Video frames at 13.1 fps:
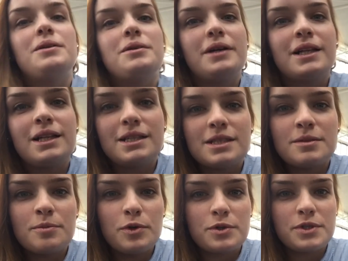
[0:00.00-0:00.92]
or at least
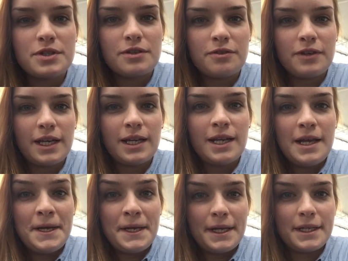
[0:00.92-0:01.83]
most of it.
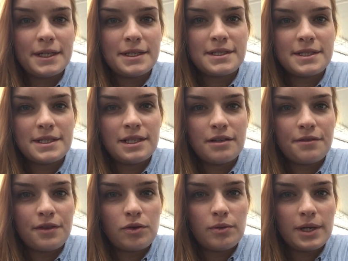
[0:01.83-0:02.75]
And I still have
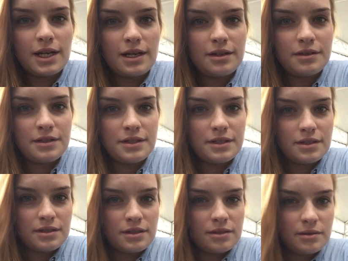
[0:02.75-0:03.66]
3 hours,
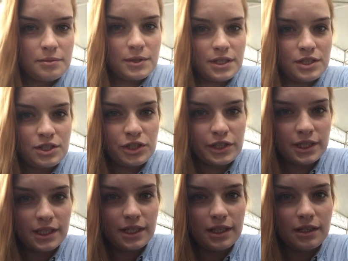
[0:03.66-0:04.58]
so I'm just
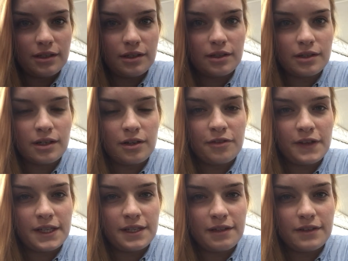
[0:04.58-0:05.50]
chilling in a
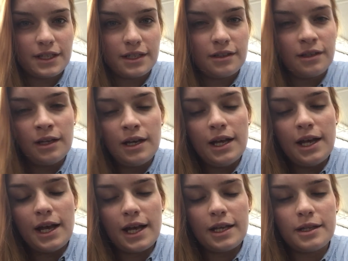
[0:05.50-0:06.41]
cafeteria
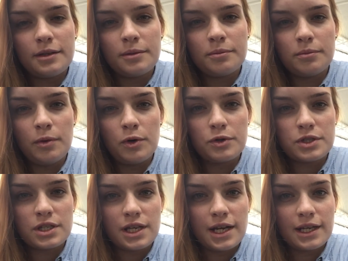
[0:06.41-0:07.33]
and
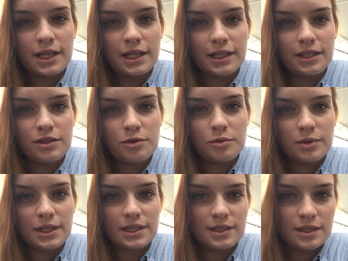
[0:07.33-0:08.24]
most likely to
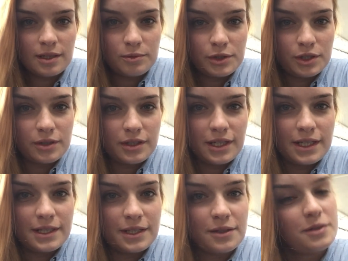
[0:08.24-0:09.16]
read some journal
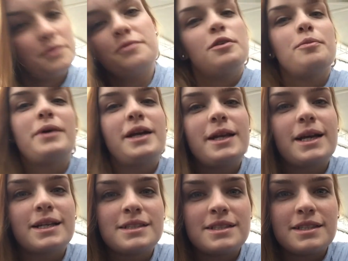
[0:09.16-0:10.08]
articles for my next